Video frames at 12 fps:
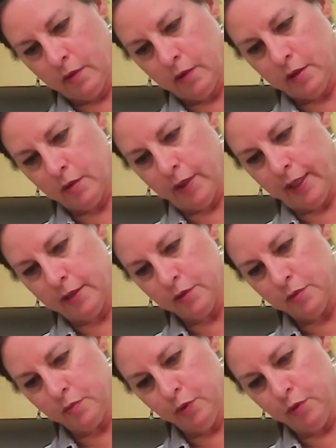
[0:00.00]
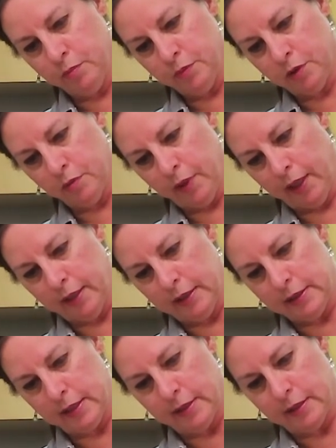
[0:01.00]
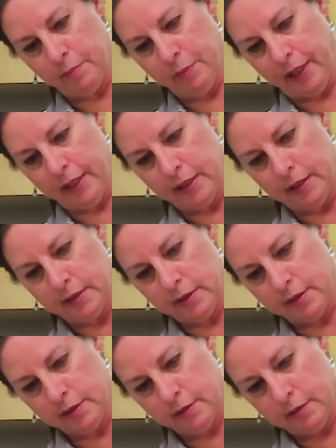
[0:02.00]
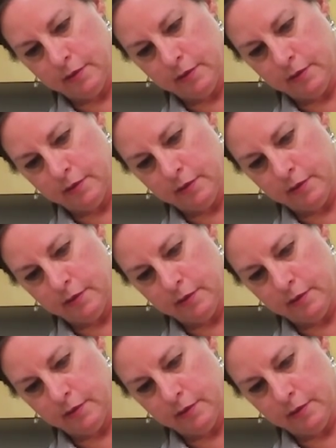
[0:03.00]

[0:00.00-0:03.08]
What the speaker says: so it has room to rise as it bakes.